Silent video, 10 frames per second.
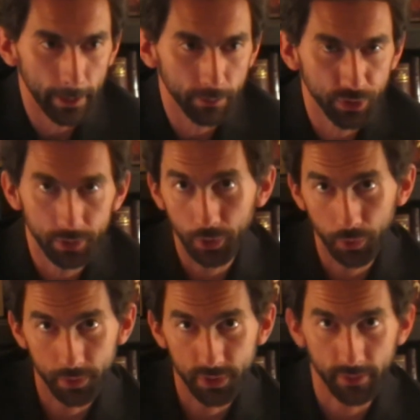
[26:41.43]
you can
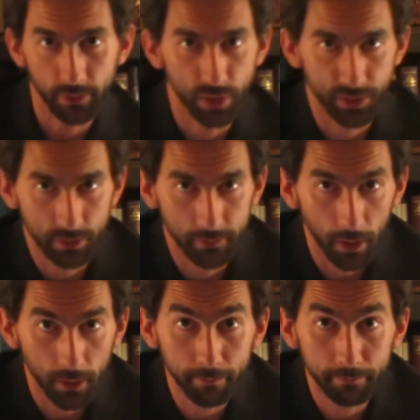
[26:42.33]
always have the presence of
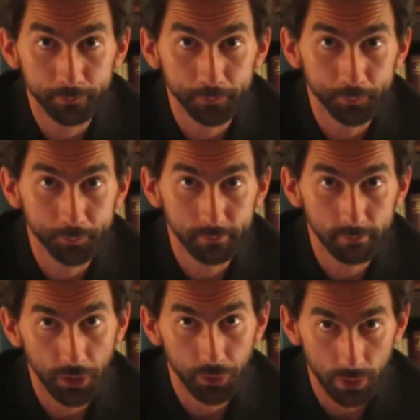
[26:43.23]
God,
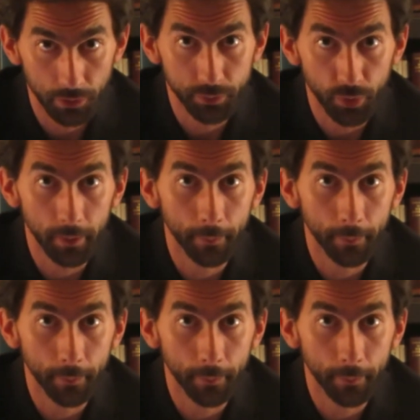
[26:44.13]
and you can always pray.